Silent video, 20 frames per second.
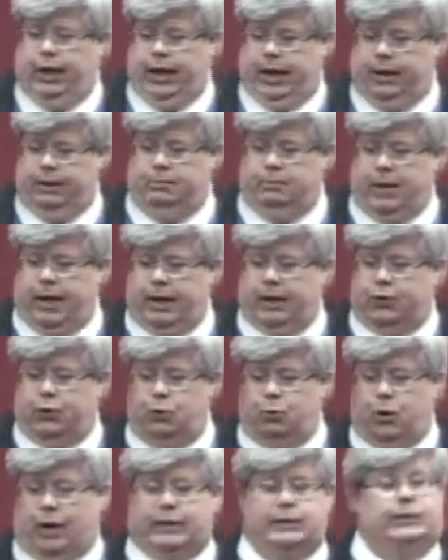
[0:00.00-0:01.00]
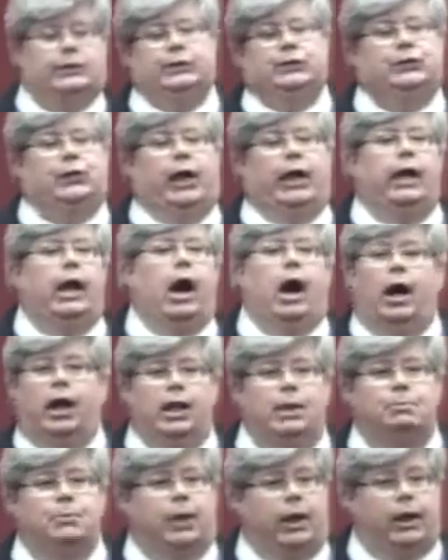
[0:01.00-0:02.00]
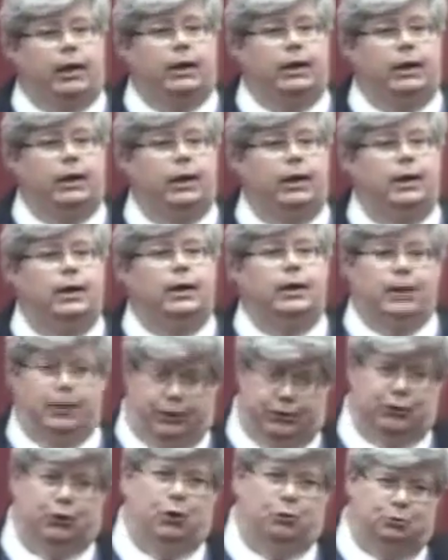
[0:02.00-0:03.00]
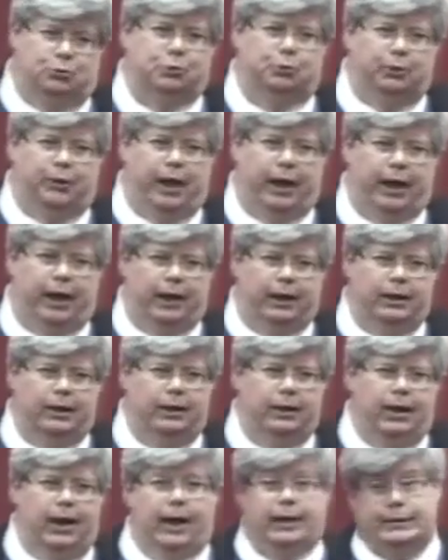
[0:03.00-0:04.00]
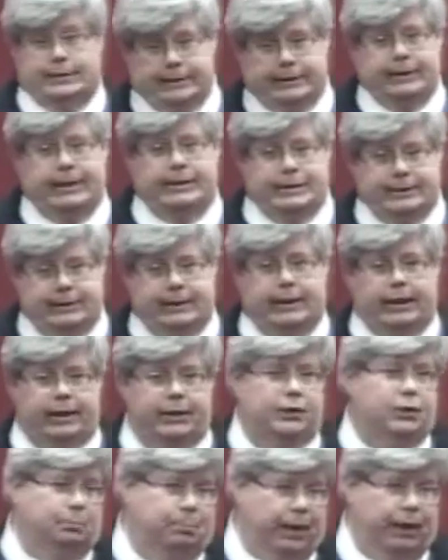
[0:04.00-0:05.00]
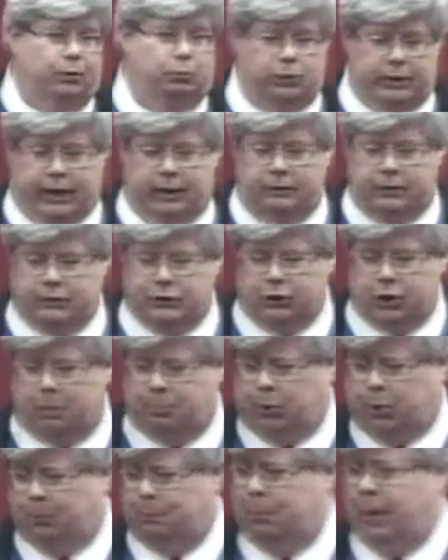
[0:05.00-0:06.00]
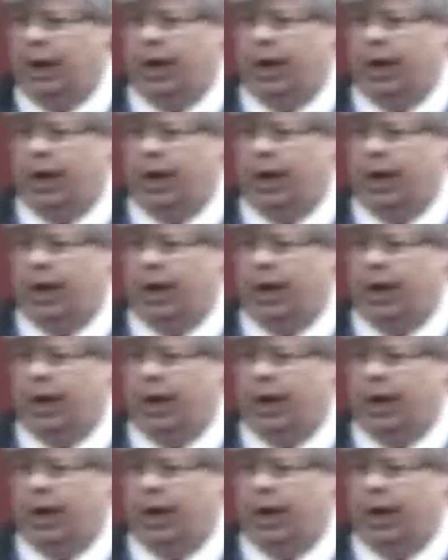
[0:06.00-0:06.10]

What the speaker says: any man who has to say, I am king, is no true king, as he sends the king to bed without his supper.